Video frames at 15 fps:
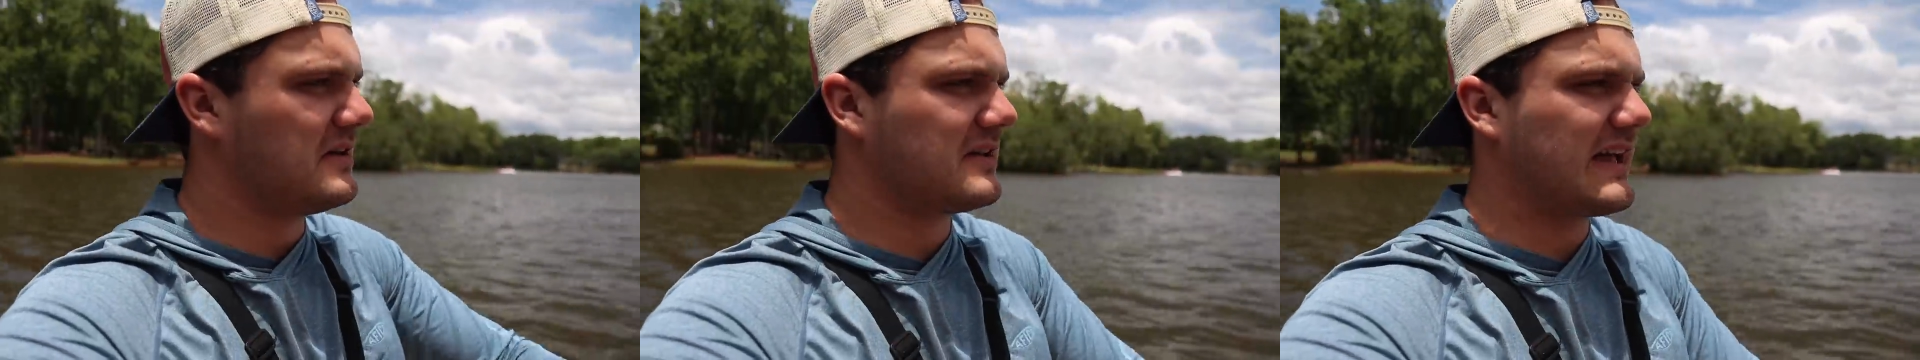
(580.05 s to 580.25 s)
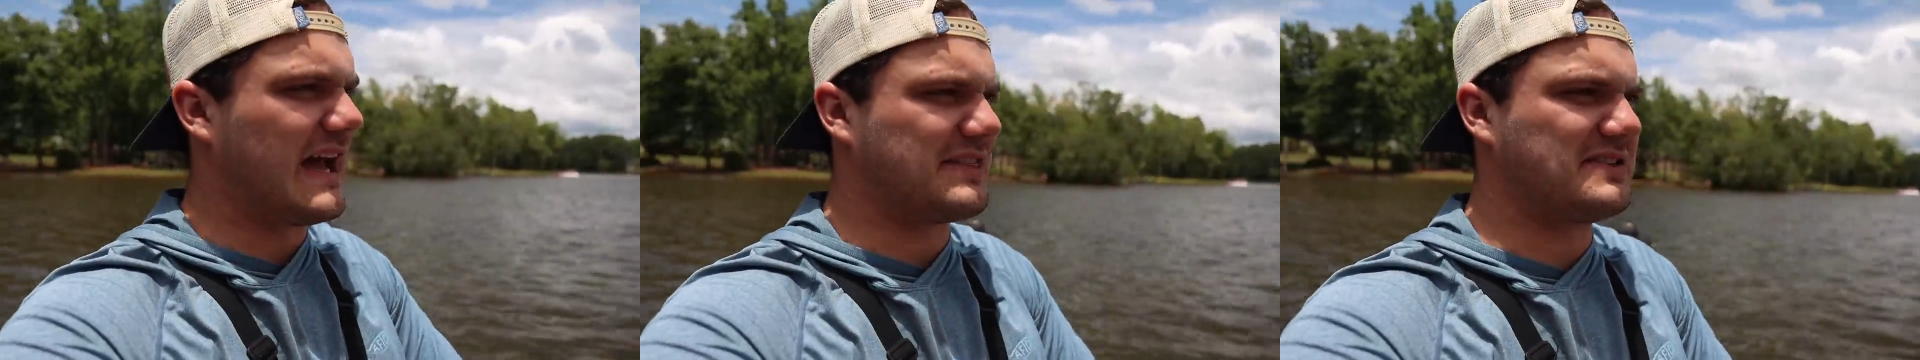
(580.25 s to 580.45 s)

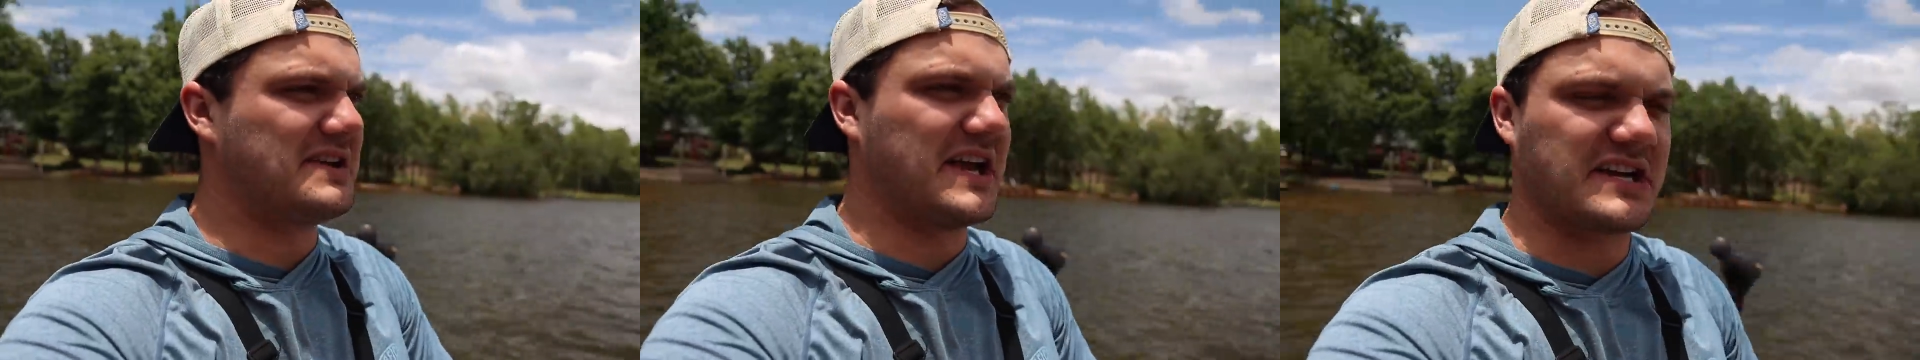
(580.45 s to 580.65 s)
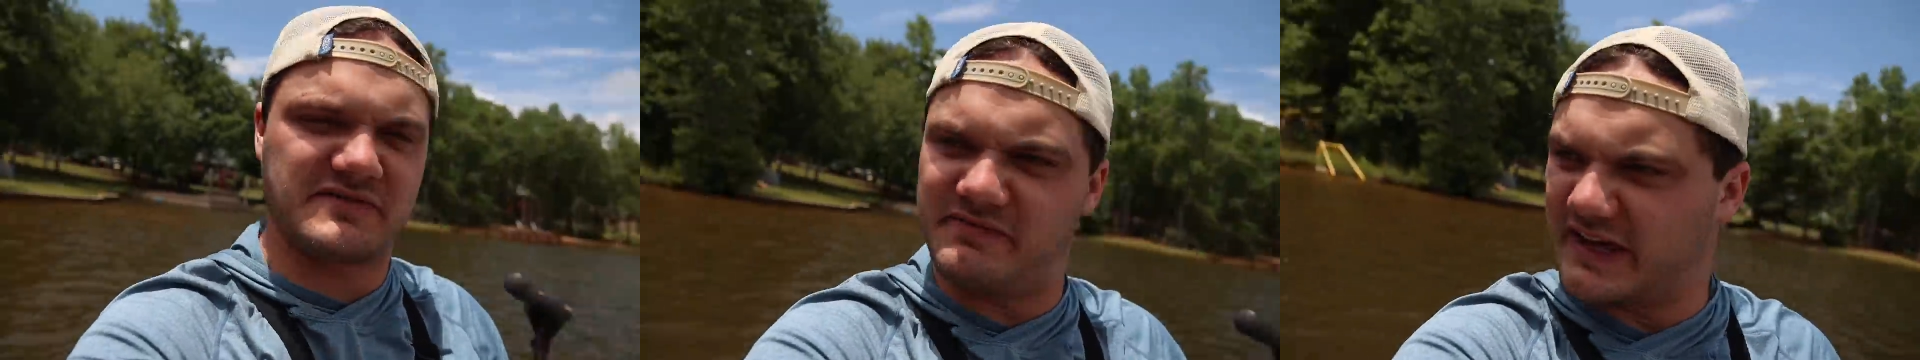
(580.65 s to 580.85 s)
Got the
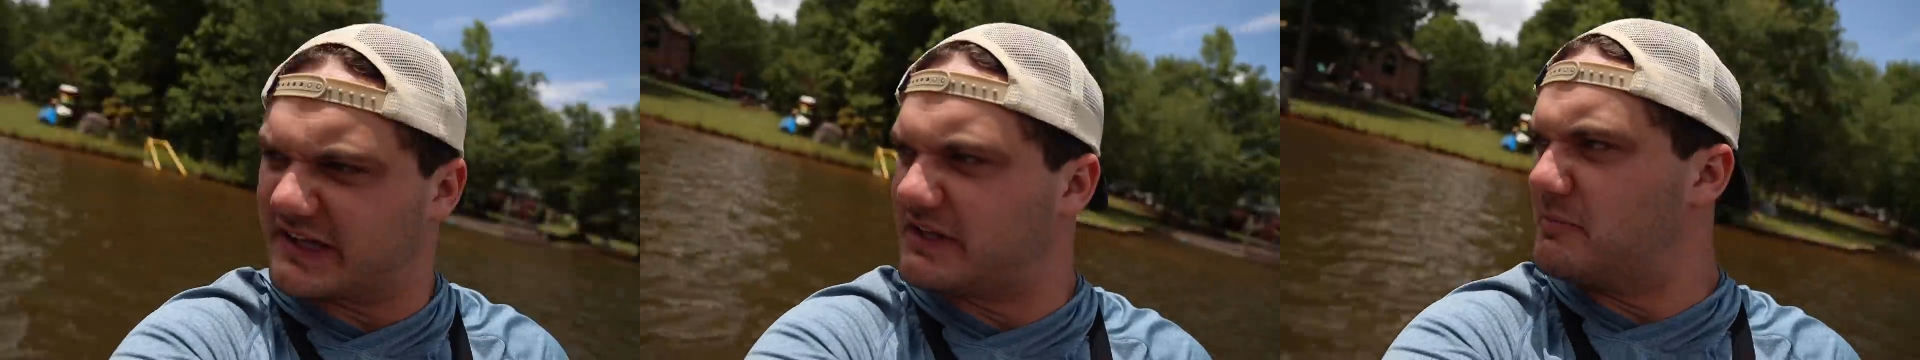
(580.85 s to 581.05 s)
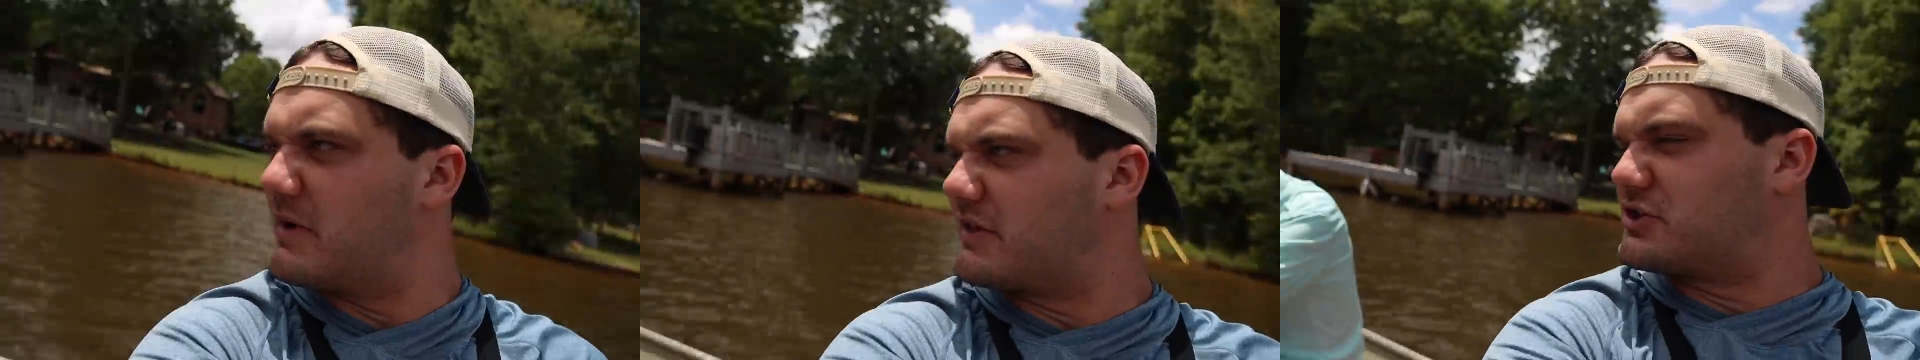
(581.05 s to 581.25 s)
next
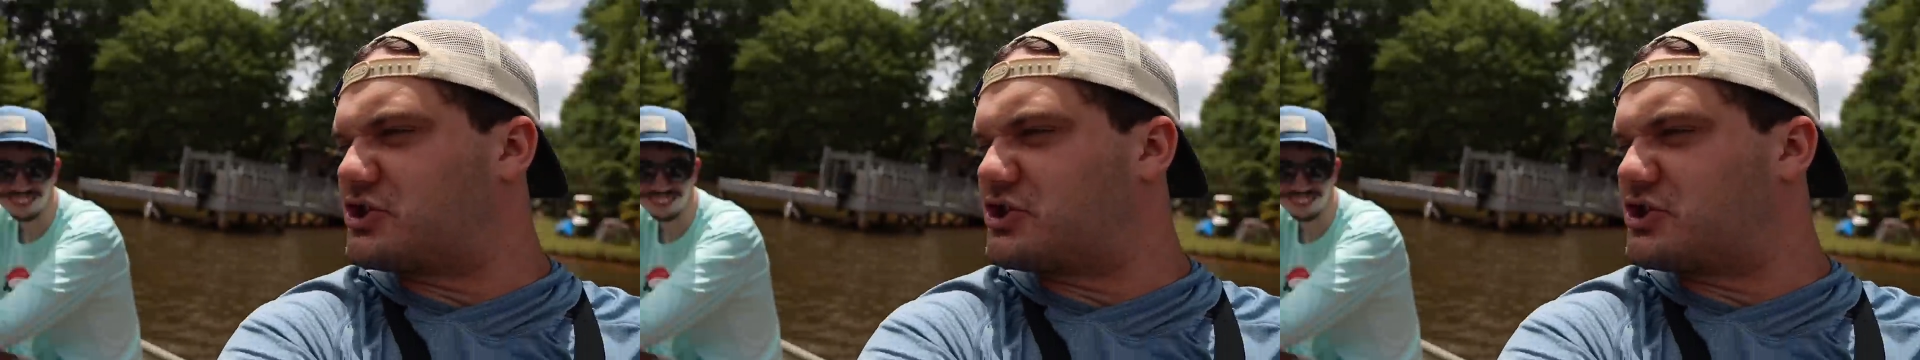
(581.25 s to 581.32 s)
victim of the